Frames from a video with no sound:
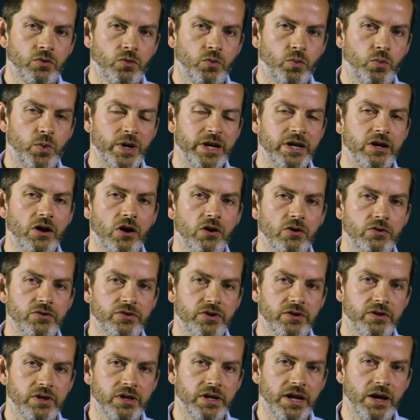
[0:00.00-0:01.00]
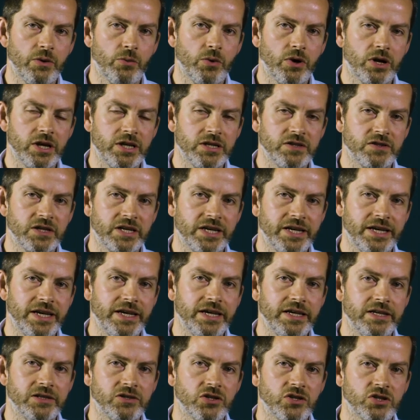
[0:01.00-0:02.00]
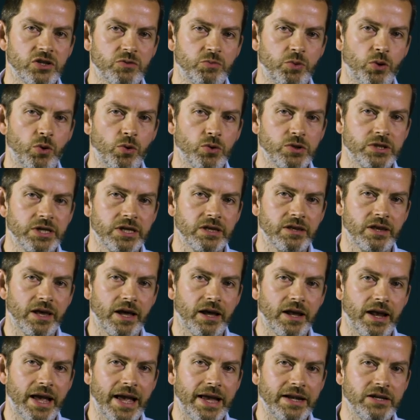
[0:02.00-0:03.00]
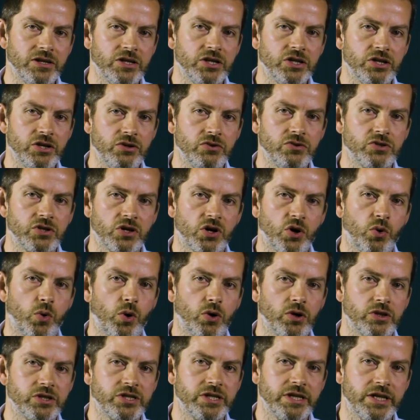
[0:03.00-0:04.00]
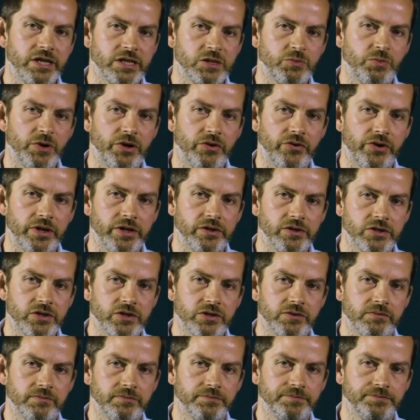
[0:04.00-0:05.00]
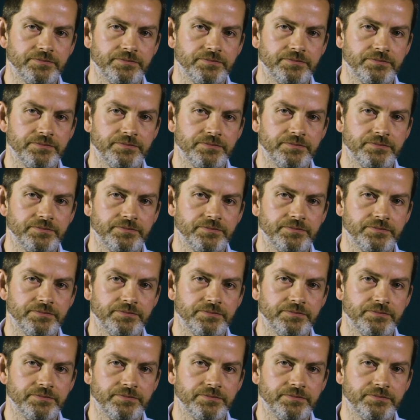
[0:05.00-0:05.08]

we know that the network is key to supporting that end-user quality experience.